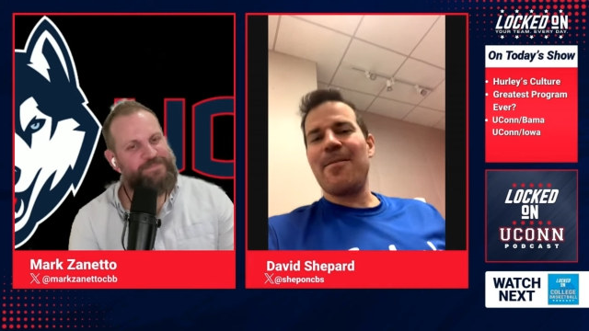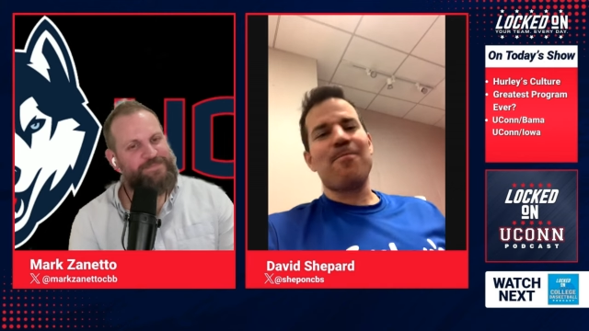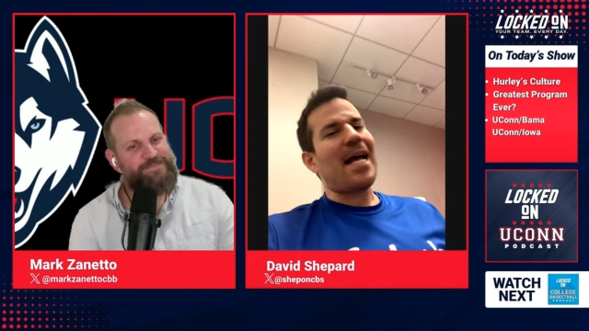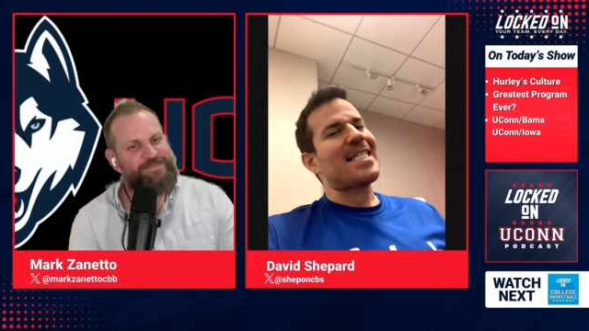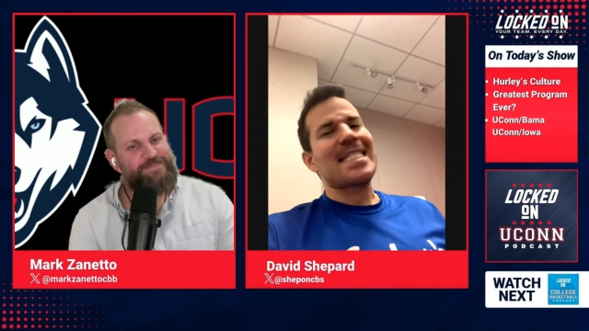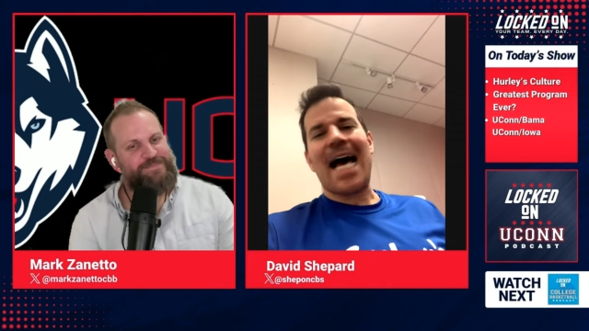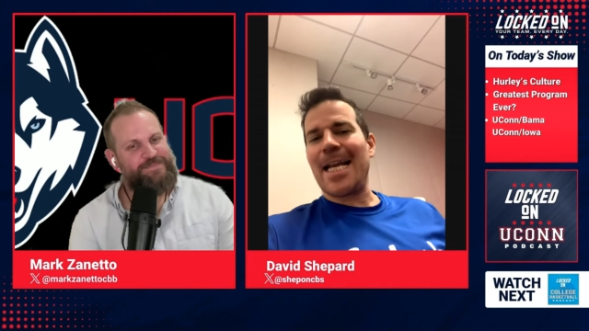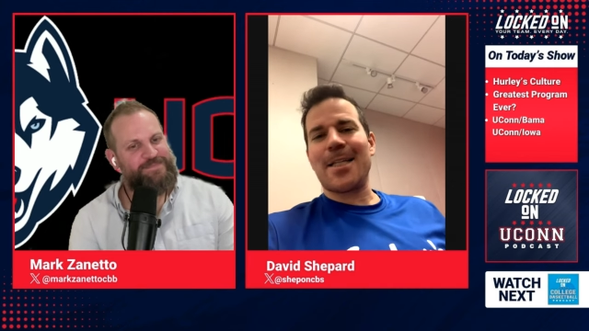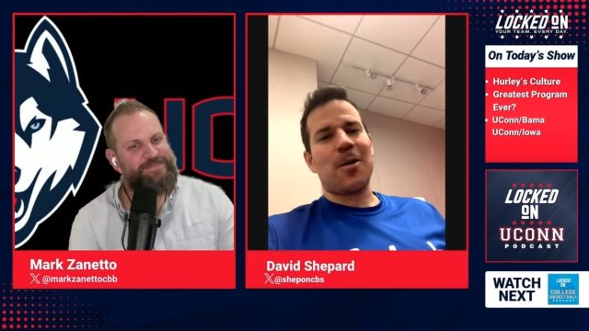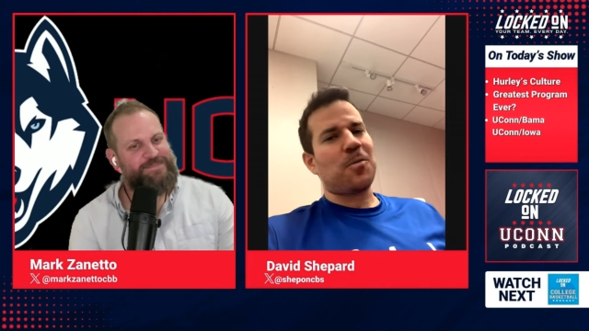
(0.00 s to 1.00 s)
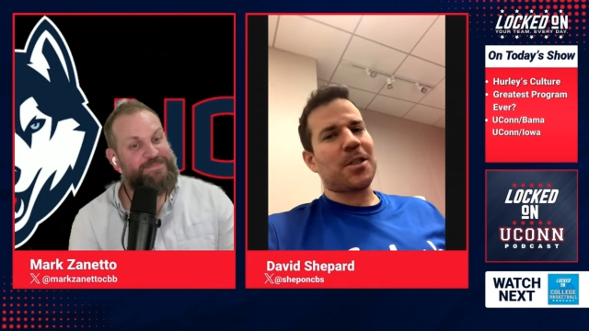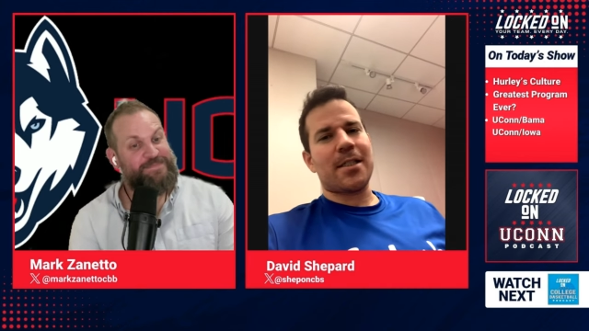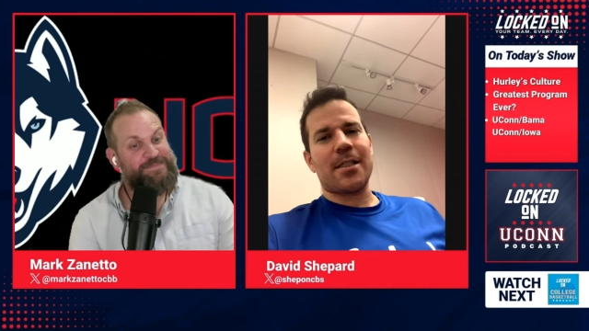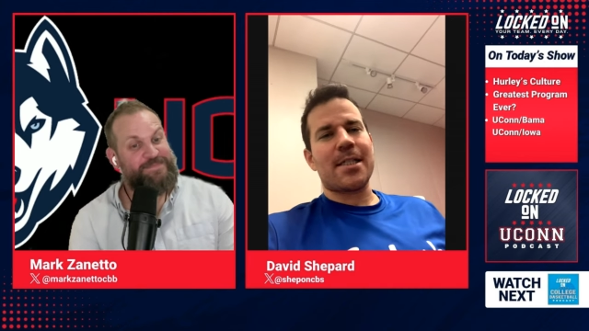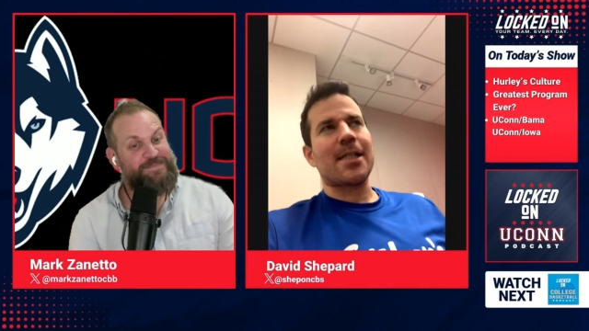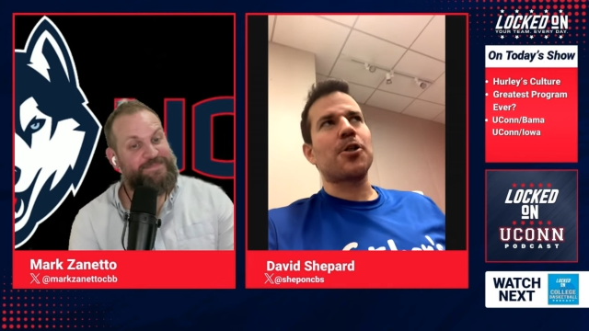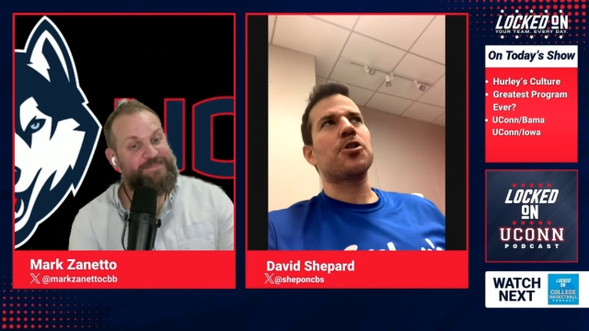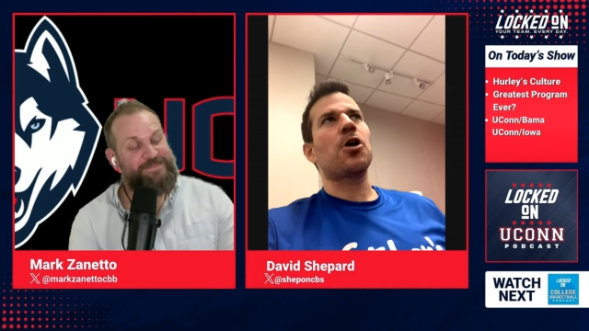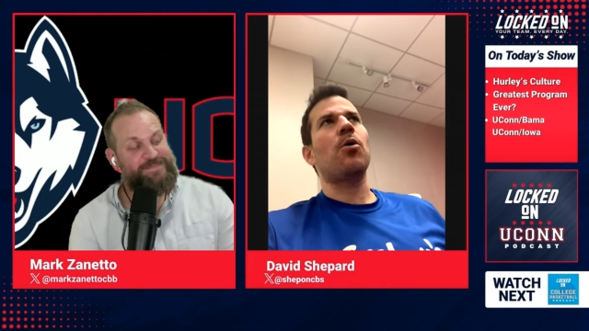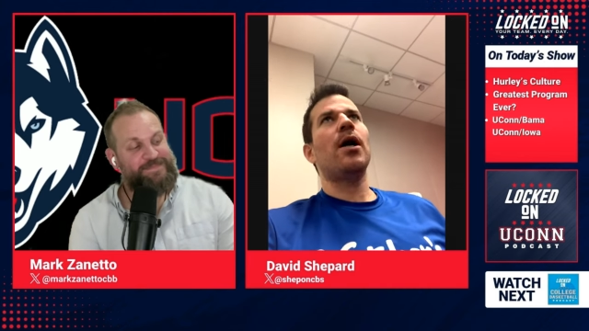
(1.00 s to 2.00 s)
Speaker 1: That's not a double digit seed.
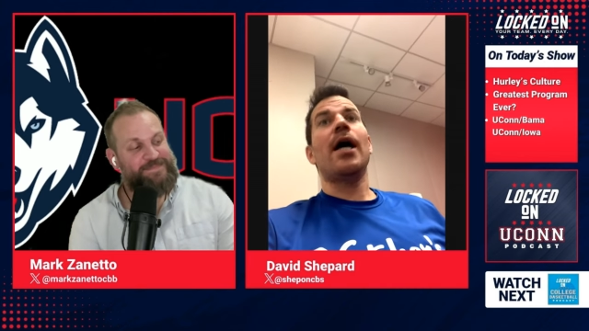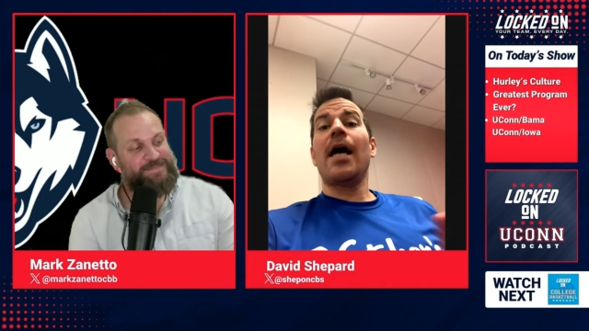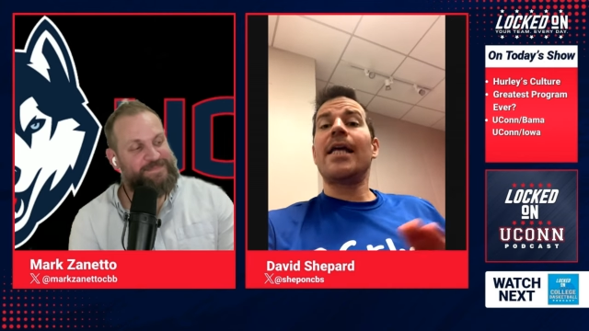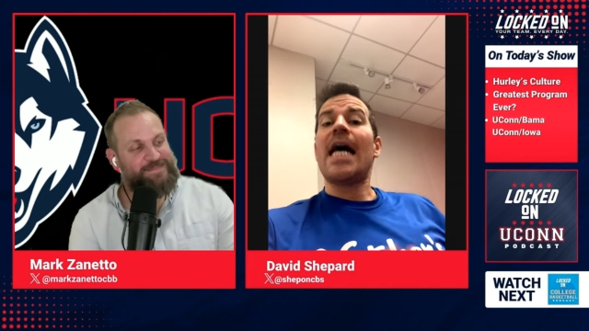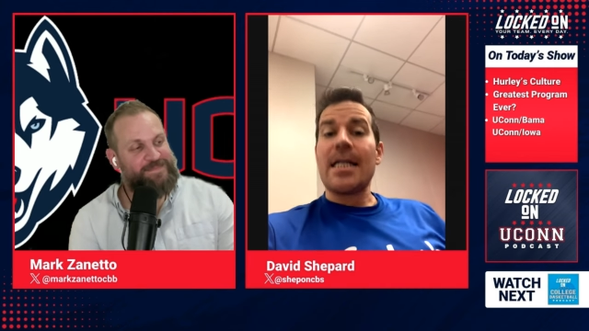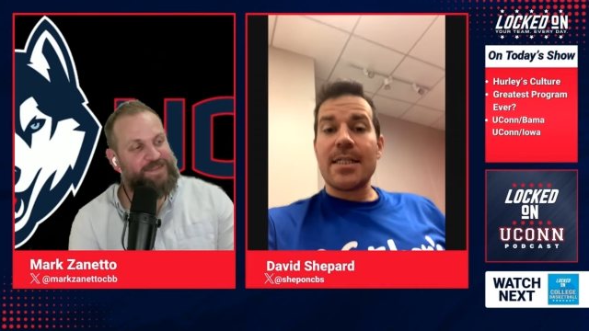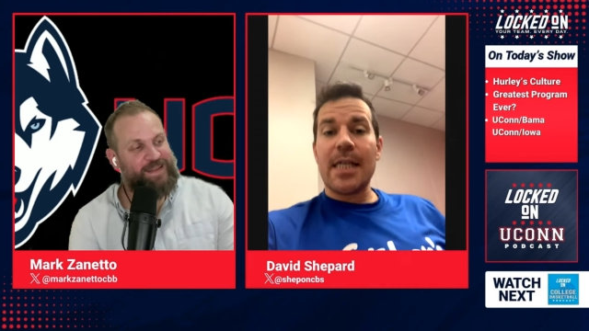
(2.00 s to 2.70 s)
So yes,